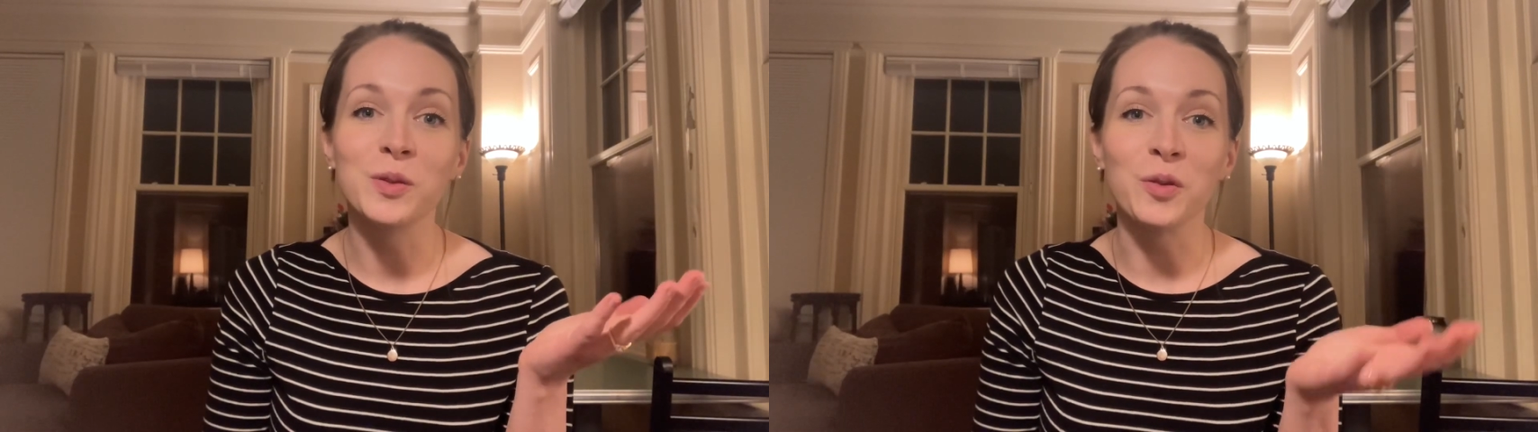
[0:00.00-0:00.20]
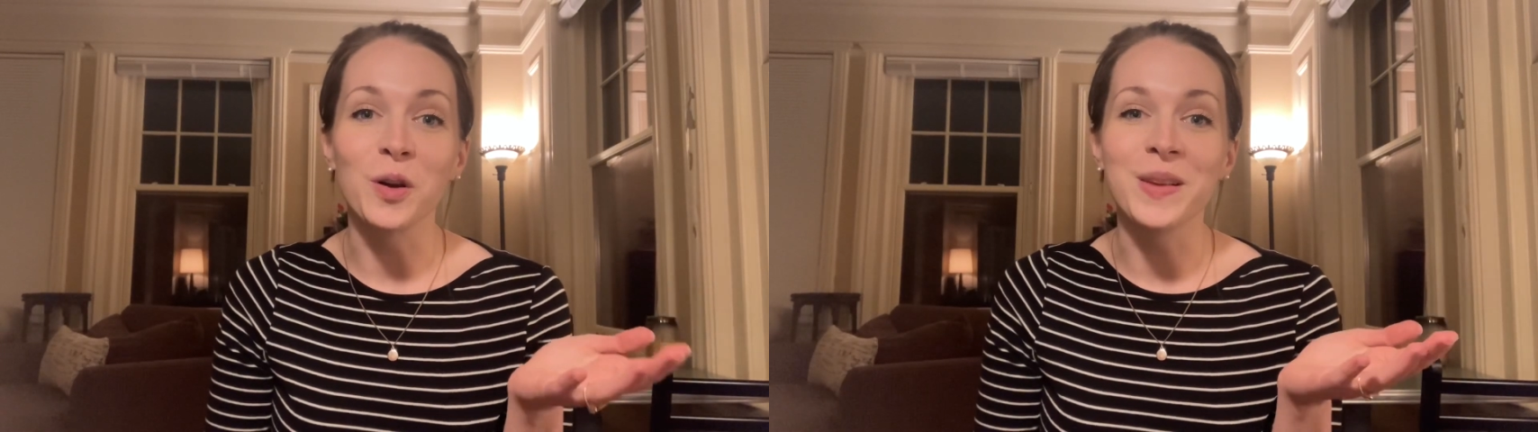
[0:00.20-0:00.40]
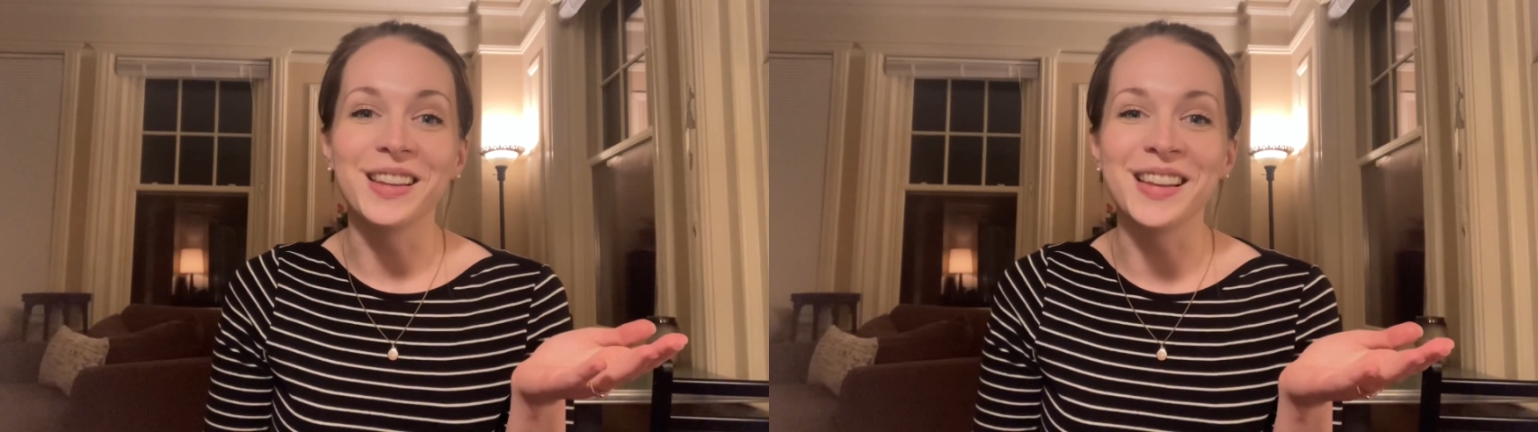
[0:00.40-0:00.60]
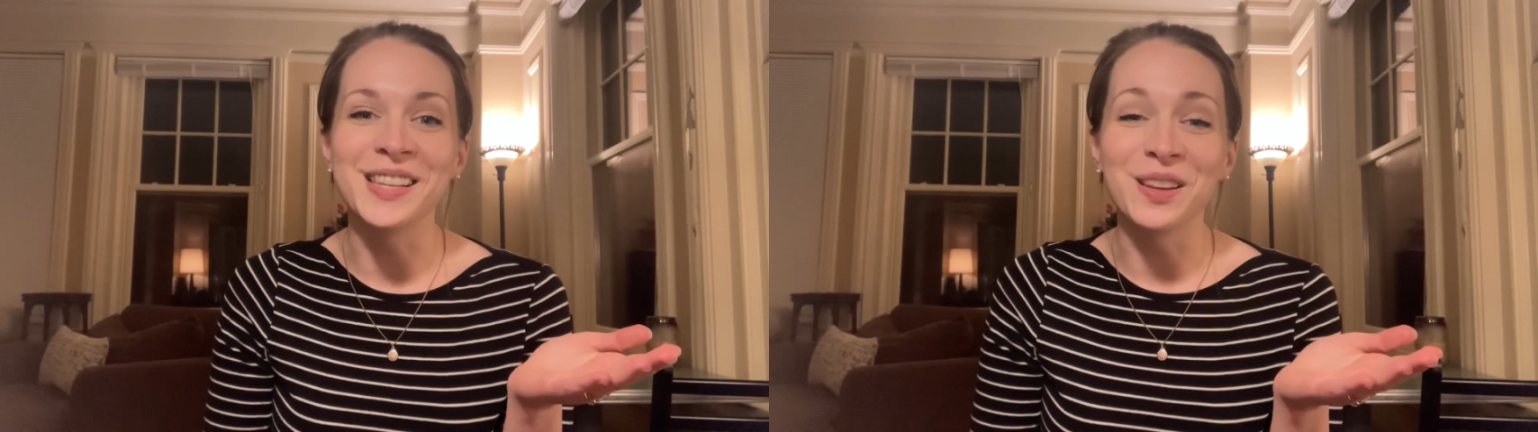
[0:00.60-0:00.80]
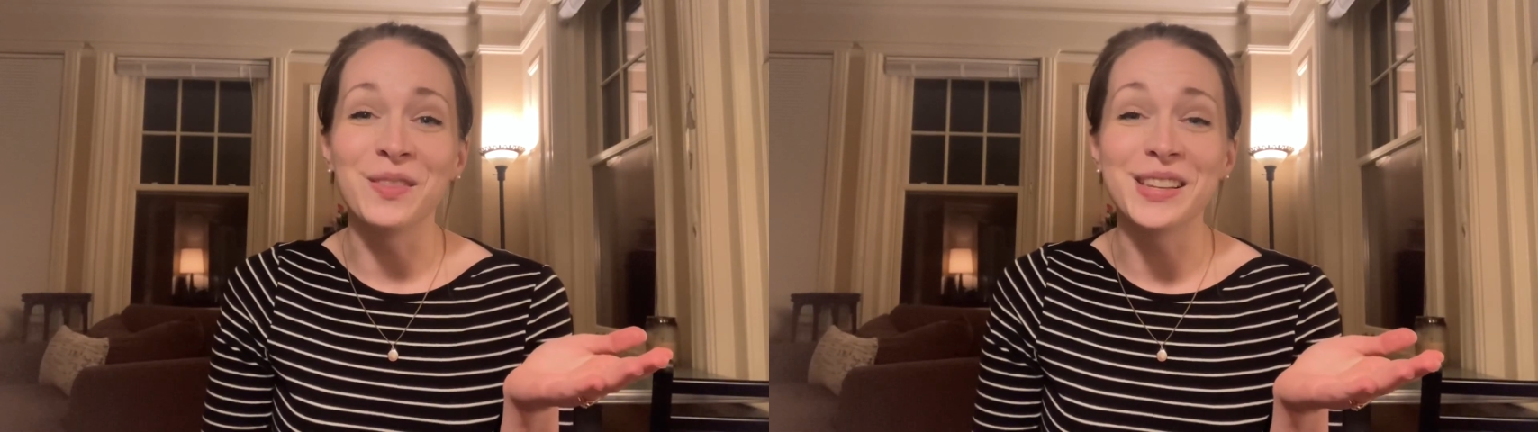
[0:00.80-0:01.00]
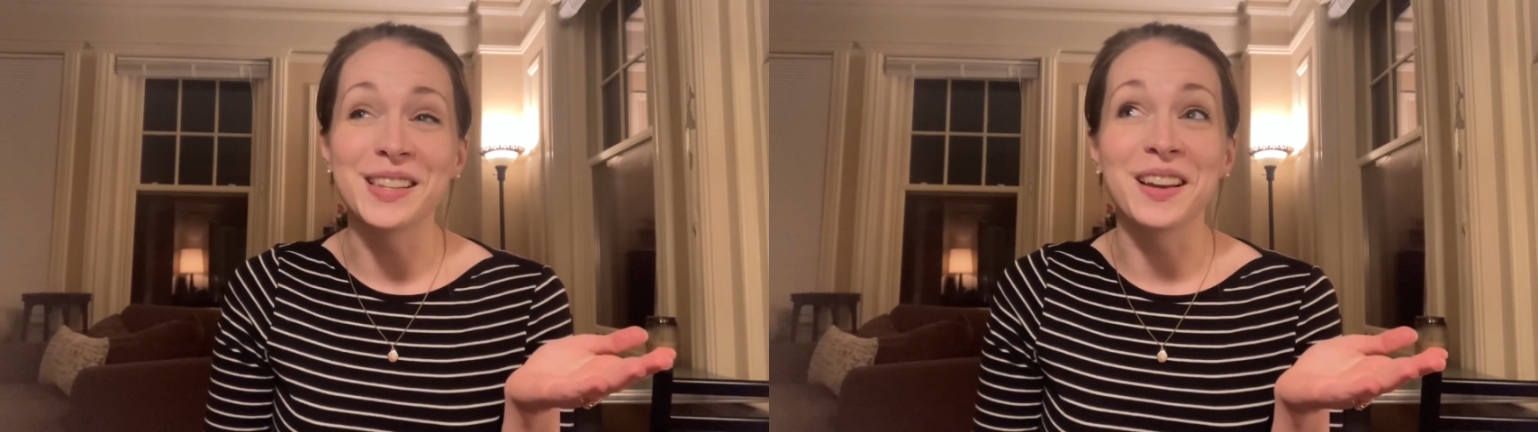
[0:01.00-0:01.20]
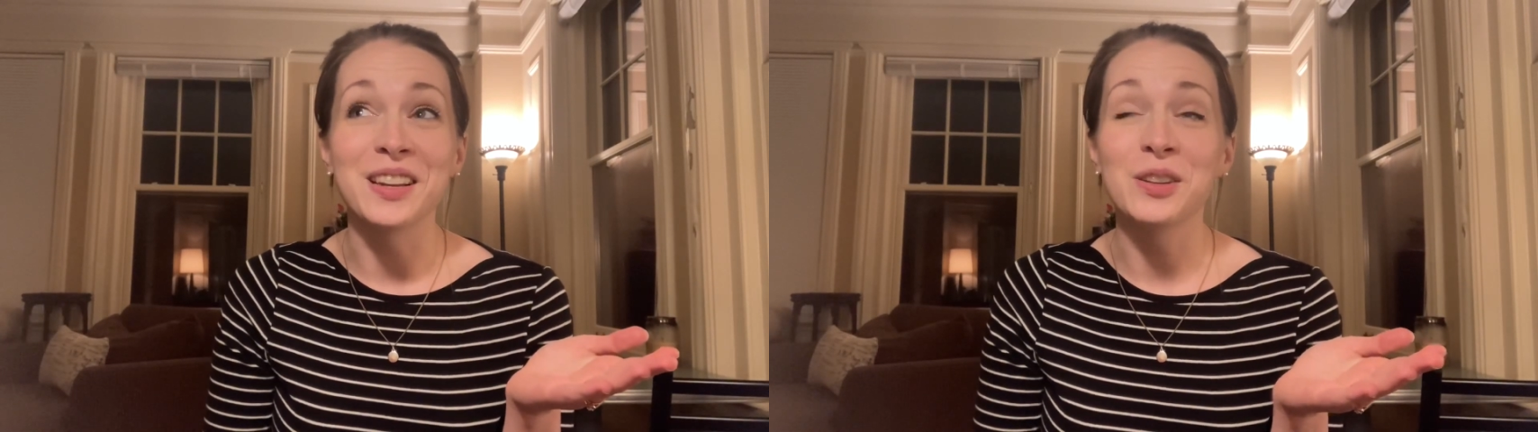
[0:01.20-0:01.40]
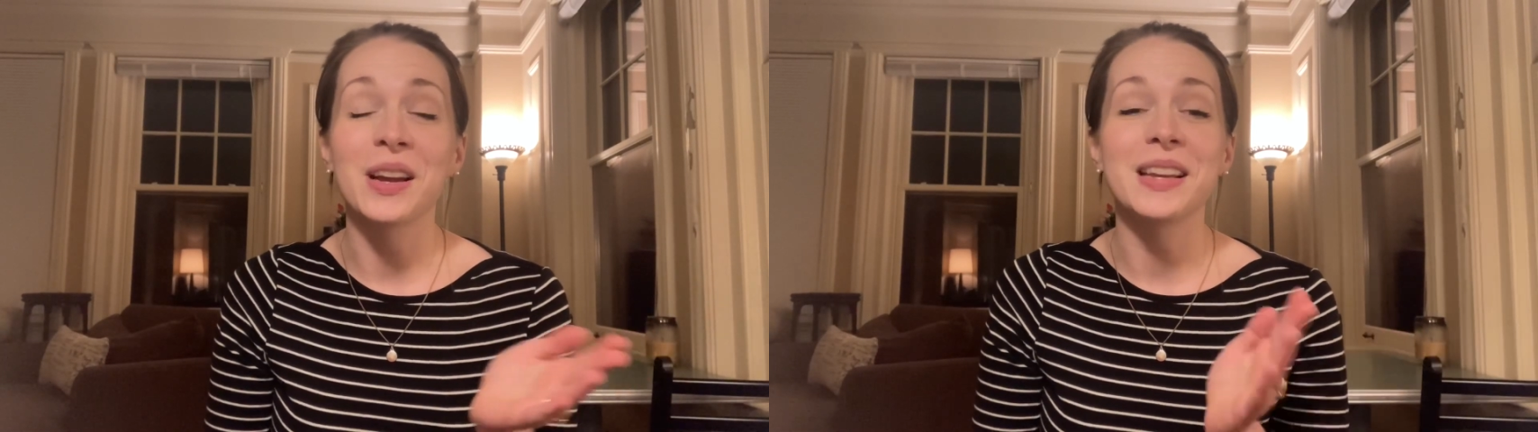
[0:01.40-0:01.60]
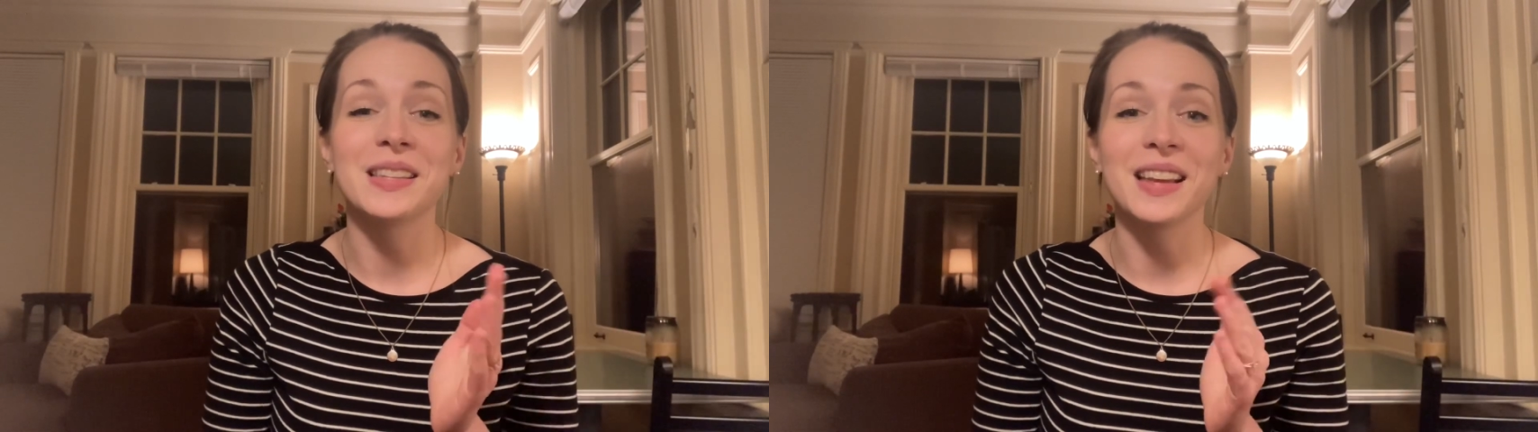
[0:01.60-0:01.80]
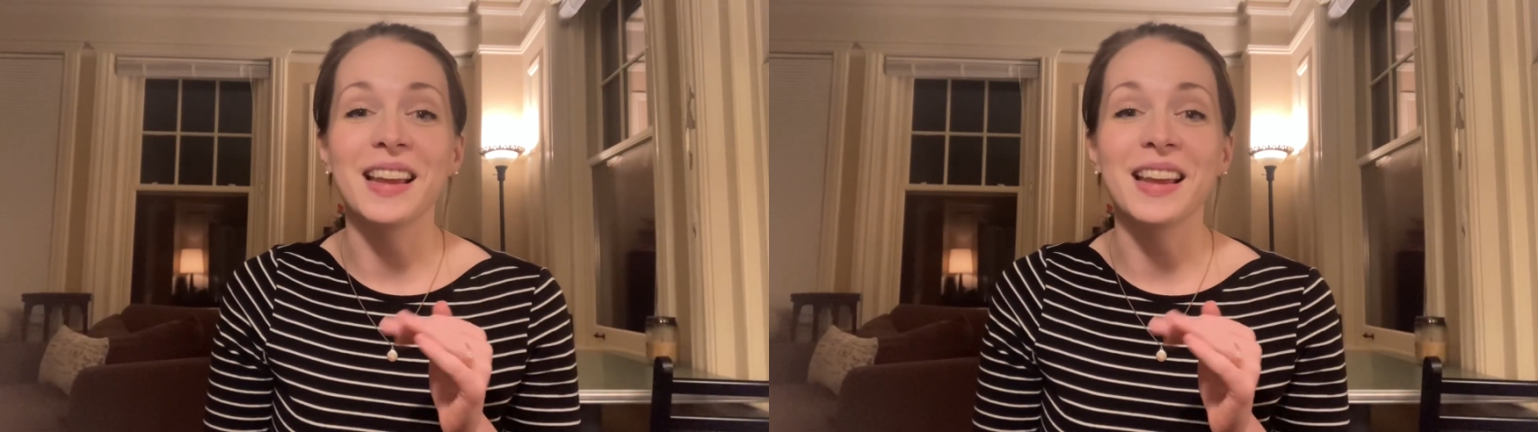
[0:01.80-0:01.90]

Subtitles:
forming in these Invisalign trays,